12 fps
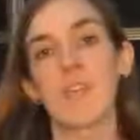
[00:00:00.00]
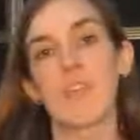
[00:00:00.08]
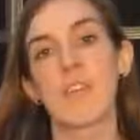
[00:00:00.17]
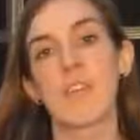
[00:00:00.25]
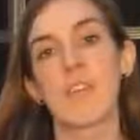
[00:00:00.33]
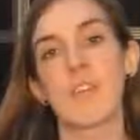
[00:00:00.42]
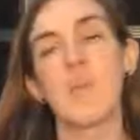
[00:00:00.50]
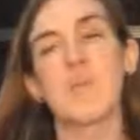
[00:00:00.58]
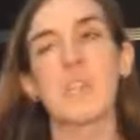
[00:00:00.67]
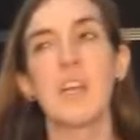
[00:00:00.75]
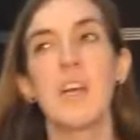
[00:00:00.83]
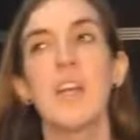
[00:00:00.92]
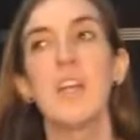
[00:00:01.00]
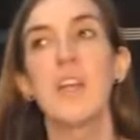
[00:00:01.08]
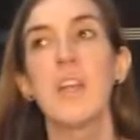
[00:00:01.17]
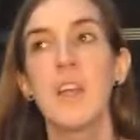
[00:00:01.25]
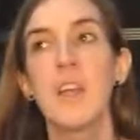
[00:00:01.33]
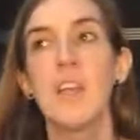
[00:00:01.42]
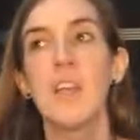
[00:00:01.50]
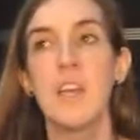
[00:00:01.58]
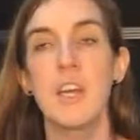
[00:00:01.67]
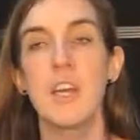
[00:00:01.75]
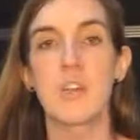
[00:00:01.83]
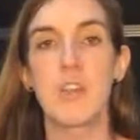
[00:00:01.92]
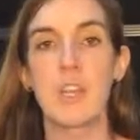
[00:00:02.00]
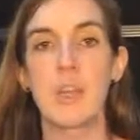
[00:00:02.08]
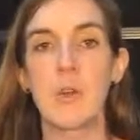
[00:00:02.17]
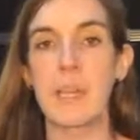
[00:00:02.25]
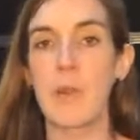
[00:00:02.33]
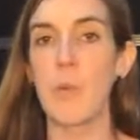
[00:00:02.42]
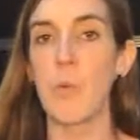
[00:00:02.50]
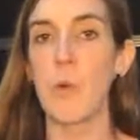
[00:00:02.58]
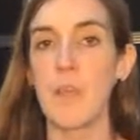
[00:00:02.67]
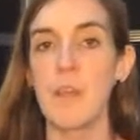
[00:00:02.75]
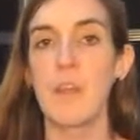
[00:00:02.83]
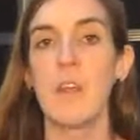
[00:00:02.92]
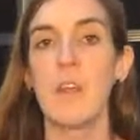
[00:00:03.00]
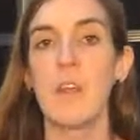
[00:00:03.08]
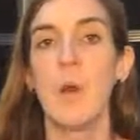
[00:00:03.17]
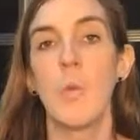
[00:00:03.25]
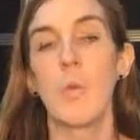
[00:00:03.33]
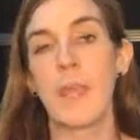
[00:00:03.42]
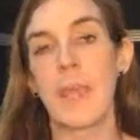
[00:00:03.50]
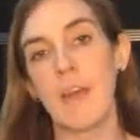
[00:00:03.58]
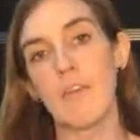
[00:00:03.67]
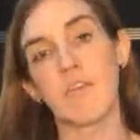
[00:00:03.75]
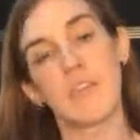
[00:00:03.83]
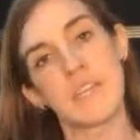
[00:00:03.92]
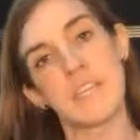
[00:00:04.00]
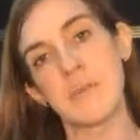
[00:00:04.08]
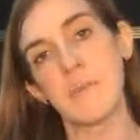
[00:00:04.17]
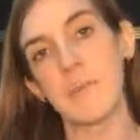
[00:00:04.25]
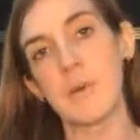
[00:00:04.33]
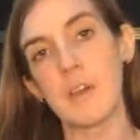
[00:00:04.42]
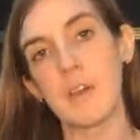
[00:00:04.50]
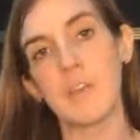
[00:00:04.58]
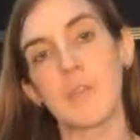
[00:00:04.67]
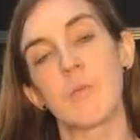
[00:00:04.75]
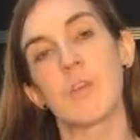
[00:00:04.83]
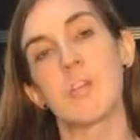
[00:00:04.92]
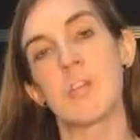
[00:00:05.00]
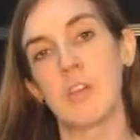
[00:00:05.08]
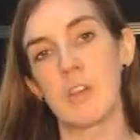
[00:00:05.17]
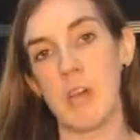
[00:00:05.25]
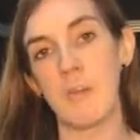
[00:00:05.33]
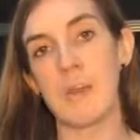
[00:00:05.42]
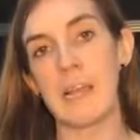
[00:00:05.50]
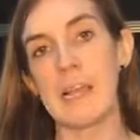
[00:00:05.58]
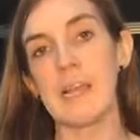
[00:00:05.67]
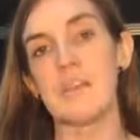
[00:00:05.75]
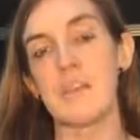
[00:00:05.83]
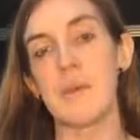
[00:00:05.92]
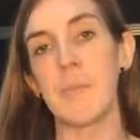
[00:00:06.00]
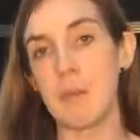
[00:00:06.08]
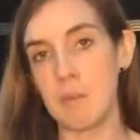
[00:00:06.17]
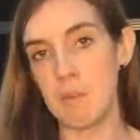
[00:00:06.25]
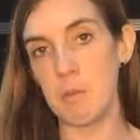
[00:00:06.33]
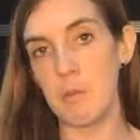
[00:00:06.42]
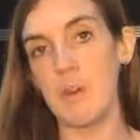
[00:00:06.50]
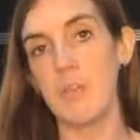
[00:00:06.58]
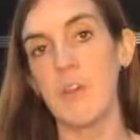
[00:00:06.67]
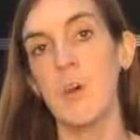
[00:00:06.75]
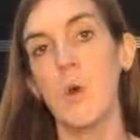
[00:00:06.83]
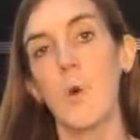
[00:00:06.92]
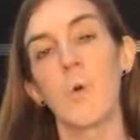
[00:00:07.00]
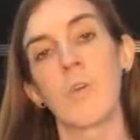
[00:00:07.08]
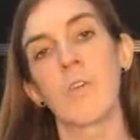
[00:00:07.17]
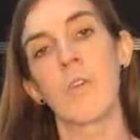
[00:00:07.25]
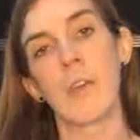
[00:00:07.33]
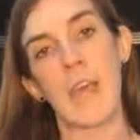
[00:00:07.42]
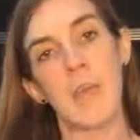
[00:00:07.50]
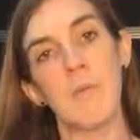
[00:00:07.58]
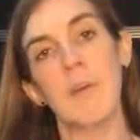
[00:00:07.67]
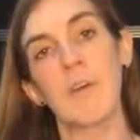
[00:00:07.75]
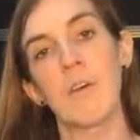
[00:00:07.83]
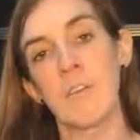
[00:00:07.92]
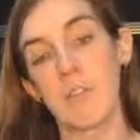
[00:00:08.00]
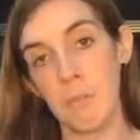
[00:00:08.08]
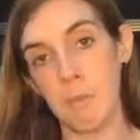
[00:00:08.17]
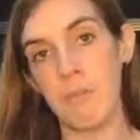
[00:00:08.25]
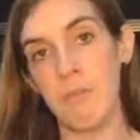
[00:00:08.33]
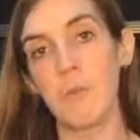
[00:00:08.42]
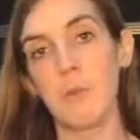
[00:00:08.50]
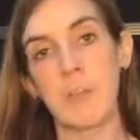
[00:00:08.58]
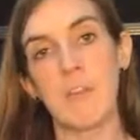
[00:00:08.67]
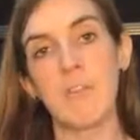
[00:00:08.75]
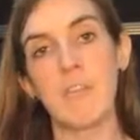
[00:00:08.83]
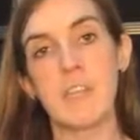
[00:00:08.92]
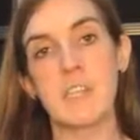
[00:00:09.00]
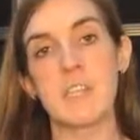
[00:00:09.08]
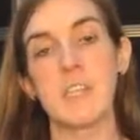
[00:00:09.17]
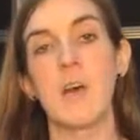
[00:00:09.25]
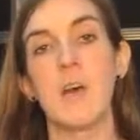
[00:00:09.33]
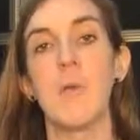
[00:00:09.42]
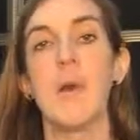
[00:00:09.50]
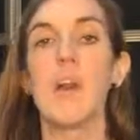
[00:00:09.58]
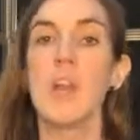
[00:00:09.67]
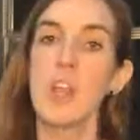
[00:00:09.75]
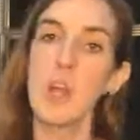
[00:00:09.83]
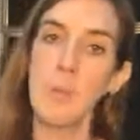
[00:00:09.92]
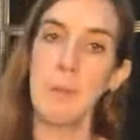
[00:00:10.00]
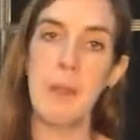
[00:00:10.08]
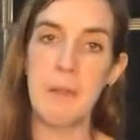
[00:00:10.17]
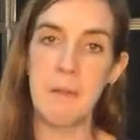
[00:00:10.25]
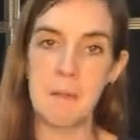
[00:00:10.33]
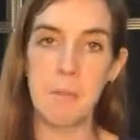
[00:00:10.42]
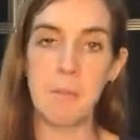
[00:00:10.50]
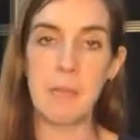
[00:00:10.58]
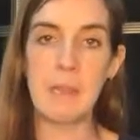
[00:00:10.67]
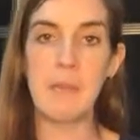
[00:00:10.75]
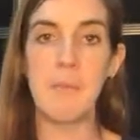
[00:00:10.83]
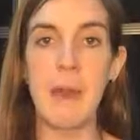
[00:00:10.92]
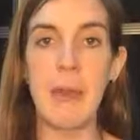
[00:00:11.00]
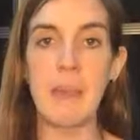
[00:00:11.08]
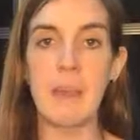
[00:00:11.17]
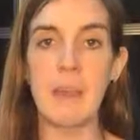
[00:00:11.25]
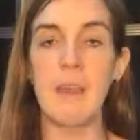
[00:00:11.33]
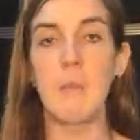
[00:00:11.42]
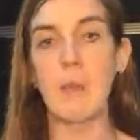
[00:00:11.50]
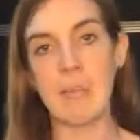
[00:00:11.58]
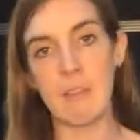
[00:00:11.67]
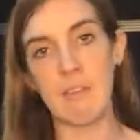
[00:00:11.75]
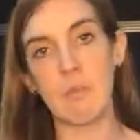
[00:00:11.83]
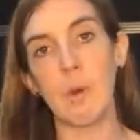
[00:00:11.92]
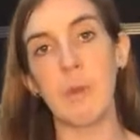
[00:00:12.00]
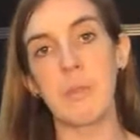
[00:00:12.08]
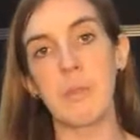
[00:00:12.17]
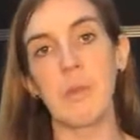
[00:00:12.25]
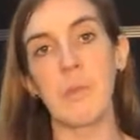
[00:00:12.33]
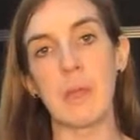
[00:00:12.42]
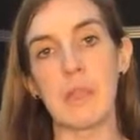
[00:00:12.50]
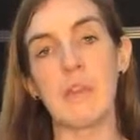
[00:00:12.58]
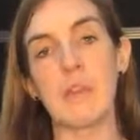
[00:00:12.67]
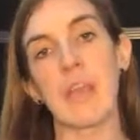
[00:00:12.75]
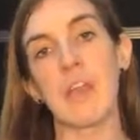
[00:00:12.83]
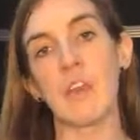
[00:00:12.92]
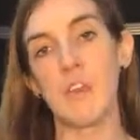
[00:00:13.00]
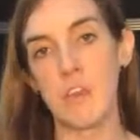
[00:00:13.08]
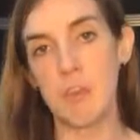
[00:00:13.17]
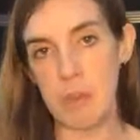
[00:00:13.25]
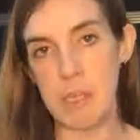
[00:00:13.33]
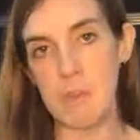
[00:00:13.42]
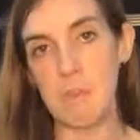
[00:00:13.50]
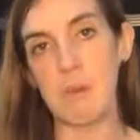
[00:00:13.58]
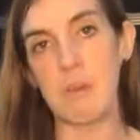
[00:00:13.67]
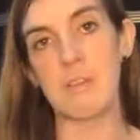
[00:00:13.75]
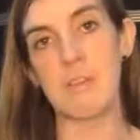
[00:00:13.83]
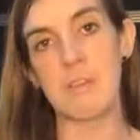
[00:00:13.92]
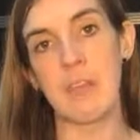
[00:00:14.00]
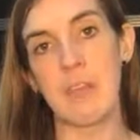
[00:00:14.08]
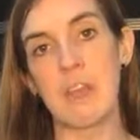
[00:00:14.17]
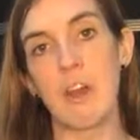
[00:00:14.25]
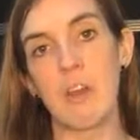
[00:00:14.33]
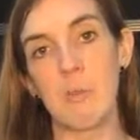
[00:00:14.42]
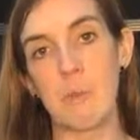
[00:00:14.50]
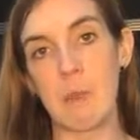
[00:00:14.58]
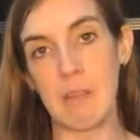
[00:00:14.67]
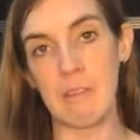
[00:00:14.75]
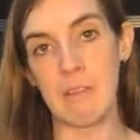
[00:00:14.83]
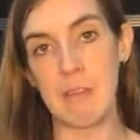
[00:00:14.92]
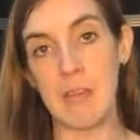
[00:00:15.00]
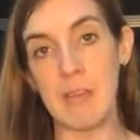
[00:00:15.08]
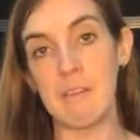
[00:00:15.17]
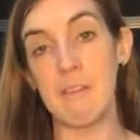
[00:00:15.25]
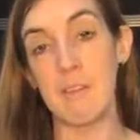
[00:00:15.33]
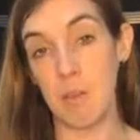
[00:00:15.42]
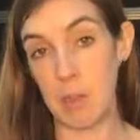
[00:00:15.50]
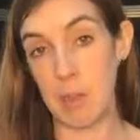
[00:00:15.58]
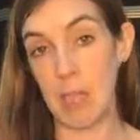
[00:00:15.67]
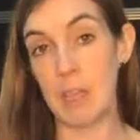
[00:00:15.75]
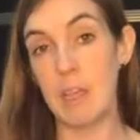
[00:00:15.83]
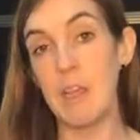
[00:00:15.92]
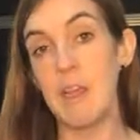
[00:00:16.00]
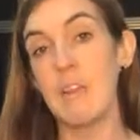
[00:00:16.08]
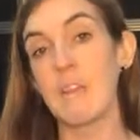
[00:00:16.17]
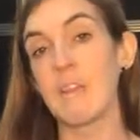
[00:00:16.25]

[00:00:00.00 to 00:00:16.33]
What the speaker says: reception, nursery or year one, we have reading books which you can come and collect a bundle of, or if you came and got some before and you finished them, your parents can bring them back and we can swap them and you can get new reading books to take home instead, okay? So